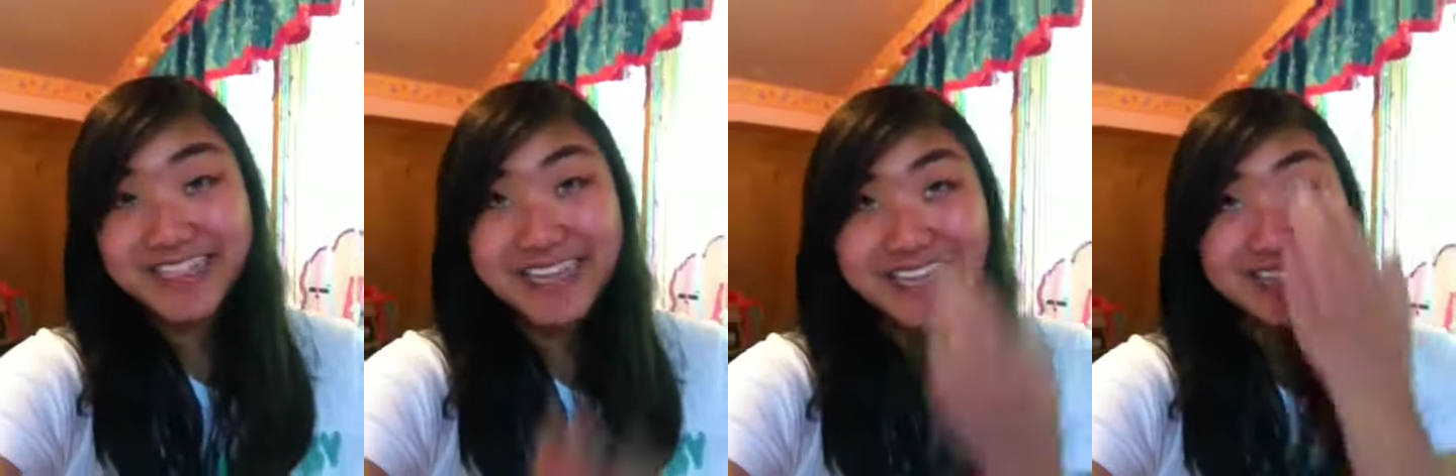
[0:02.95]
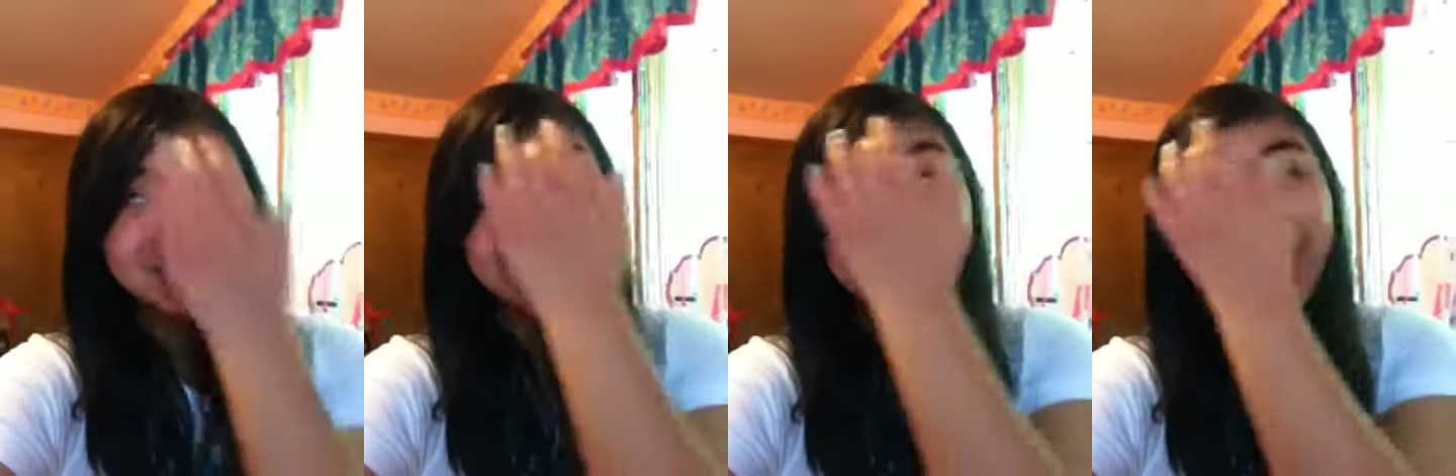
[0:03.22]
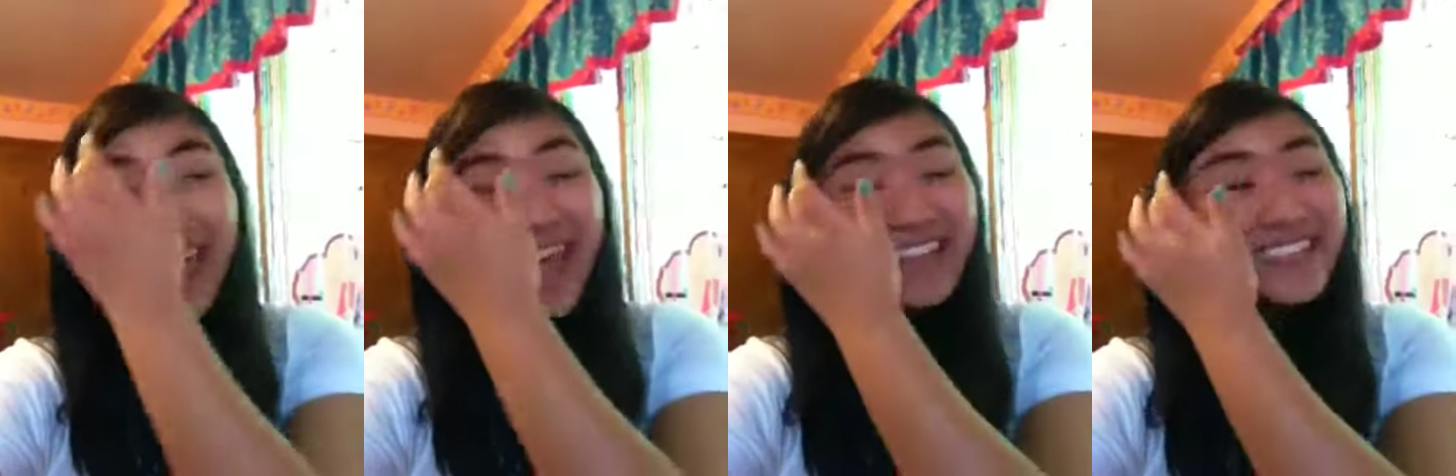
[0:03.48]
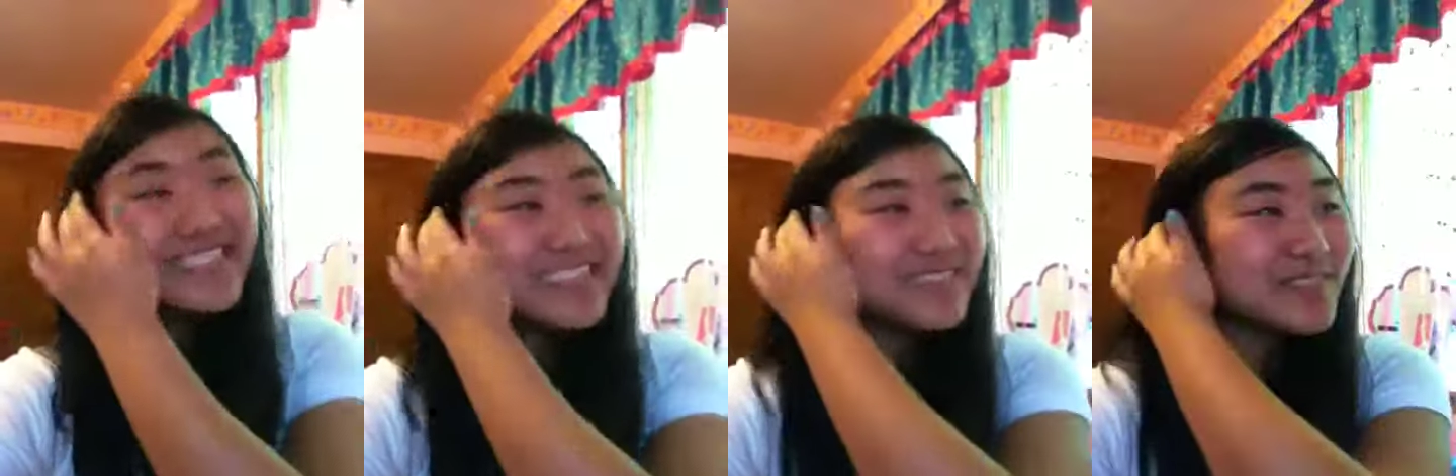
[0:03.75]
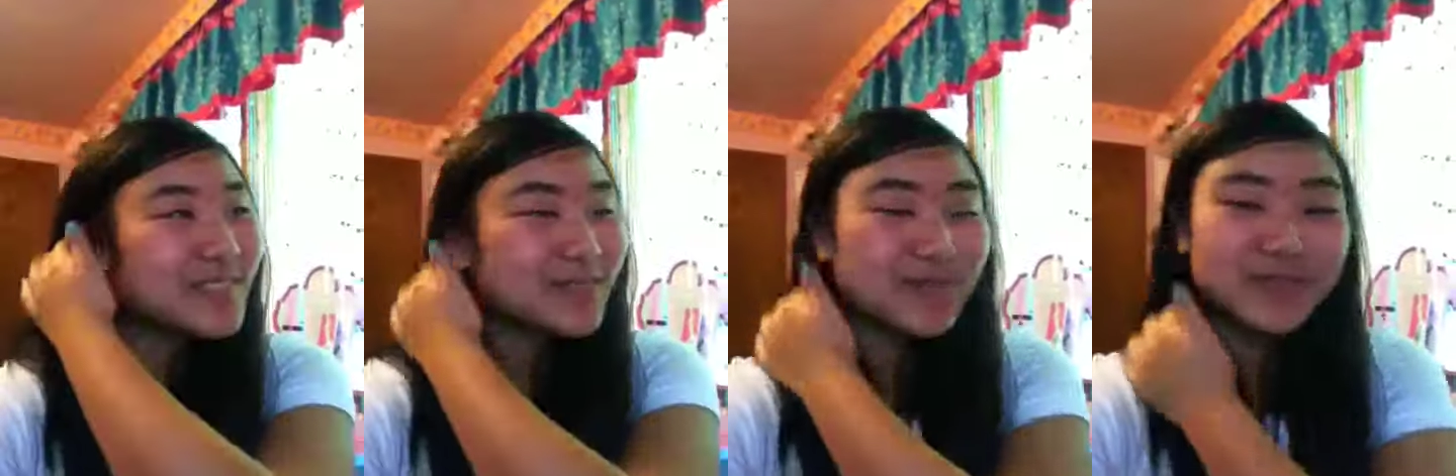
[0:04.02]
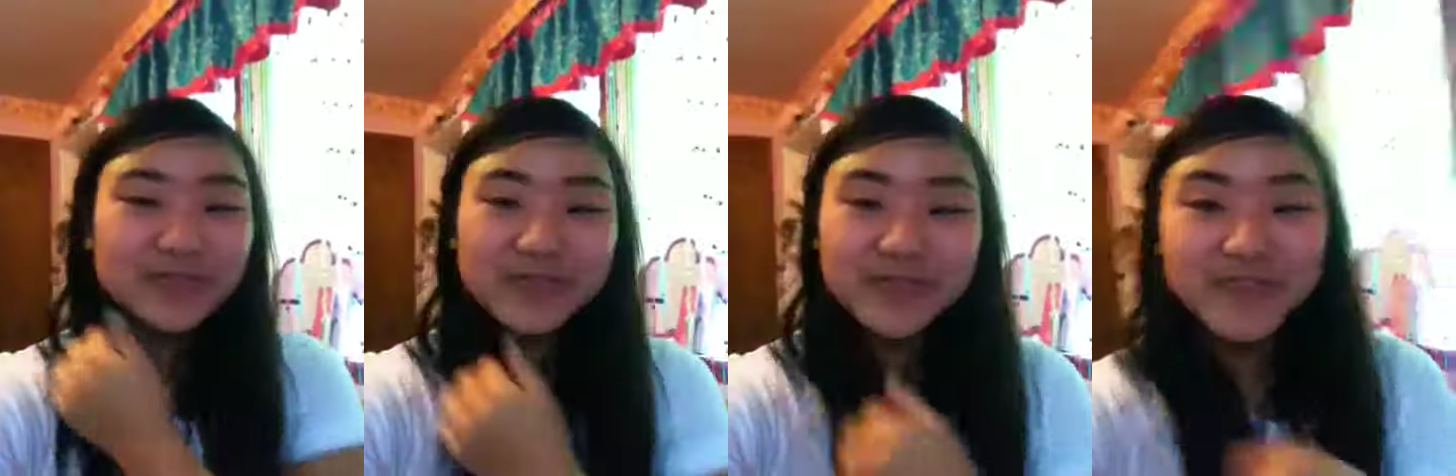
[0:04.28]
today's my last day of
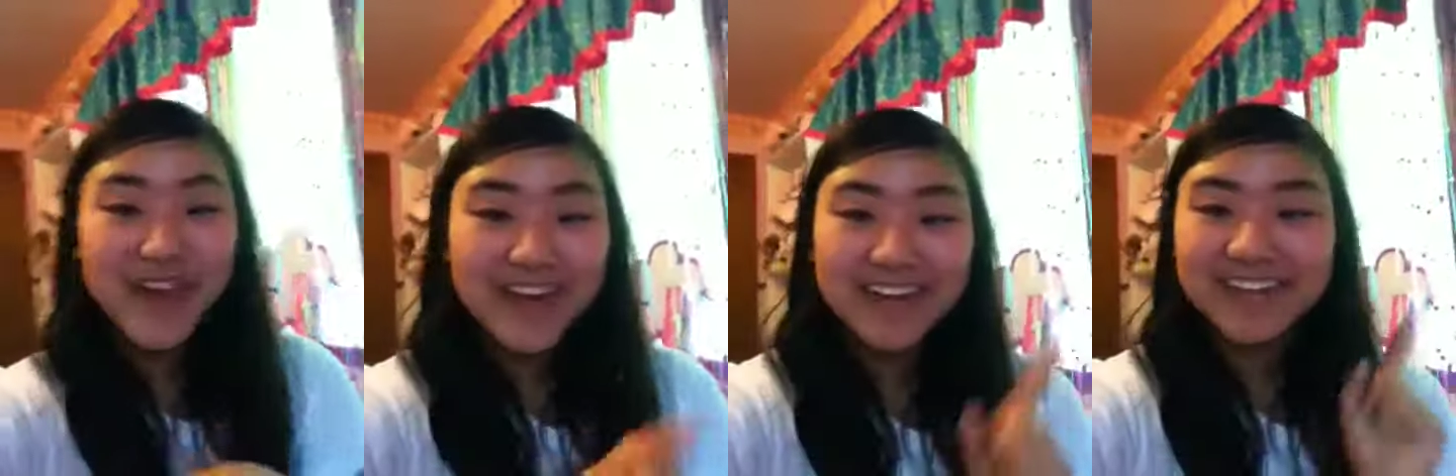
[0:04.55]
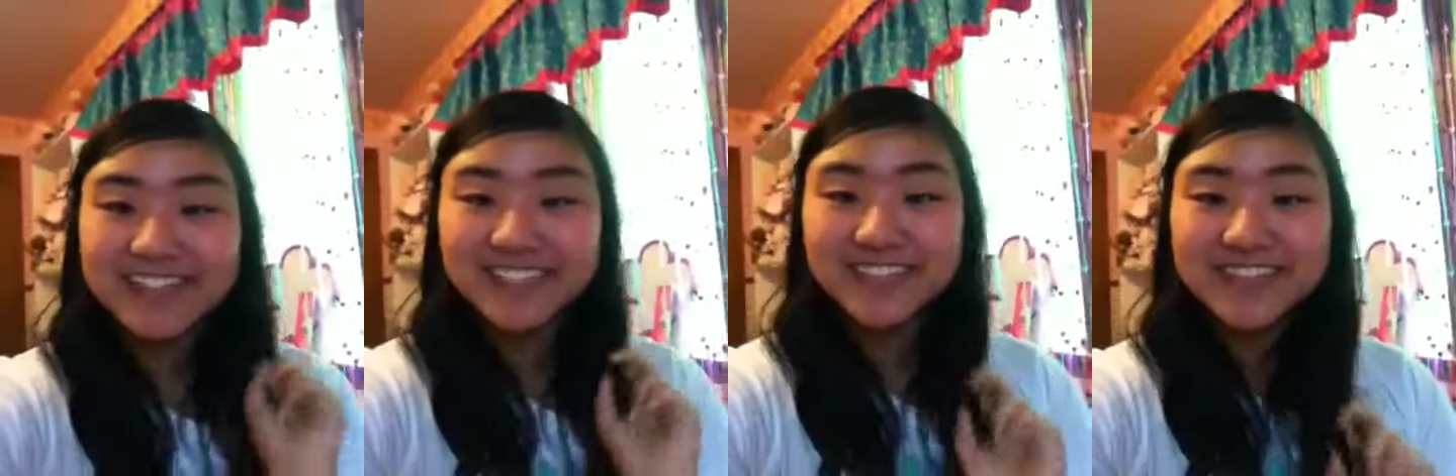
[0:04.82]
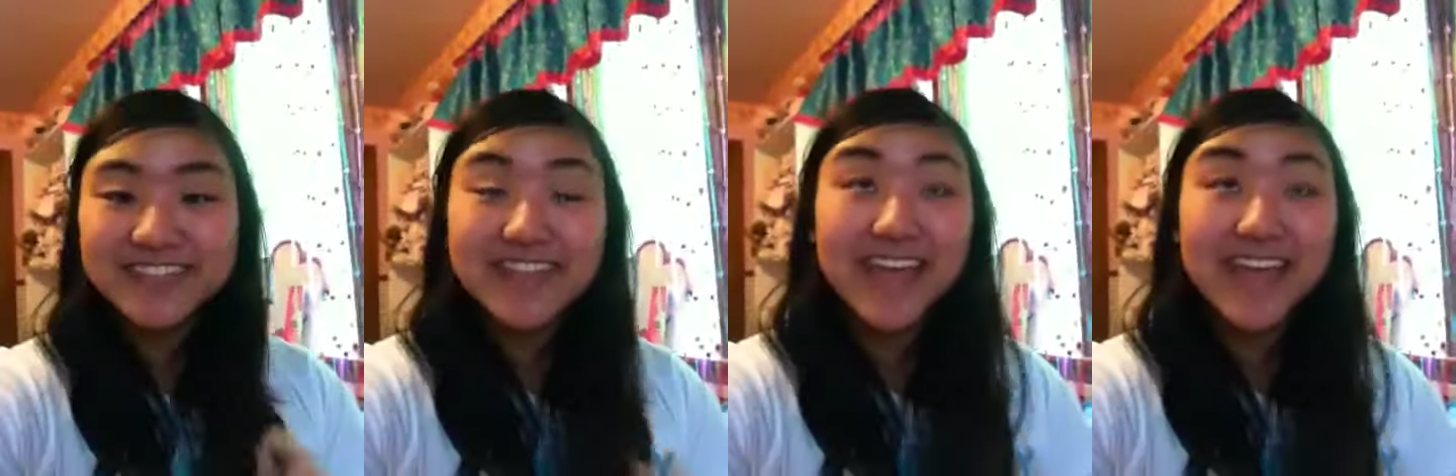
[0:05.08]
school, Friday, June